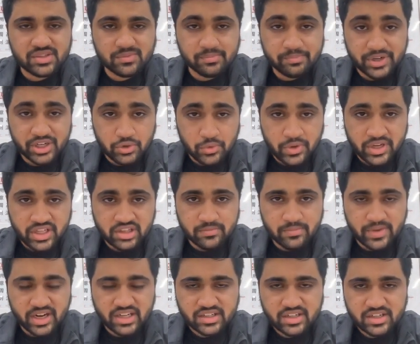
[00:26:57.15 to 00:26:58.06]
between
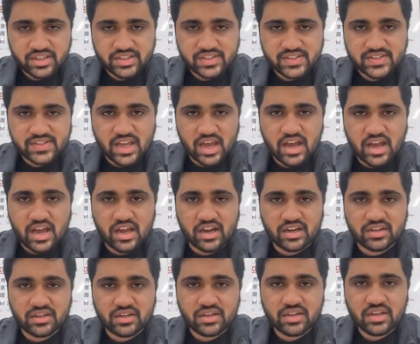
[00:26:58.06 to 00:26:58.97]
metrics
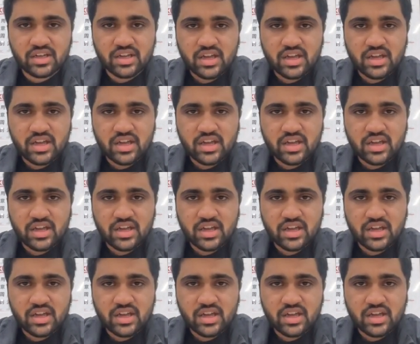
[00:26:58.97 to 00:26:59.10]
and